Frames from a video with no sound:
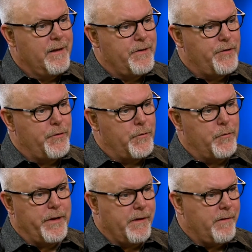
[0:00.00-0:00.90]
to
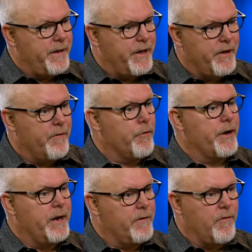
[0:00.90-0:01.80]
give or
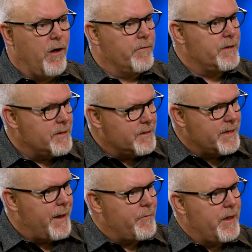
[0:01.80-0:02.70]
get involved. It's the
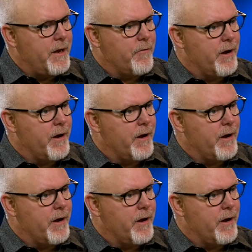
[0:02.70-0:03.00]
same thing, right?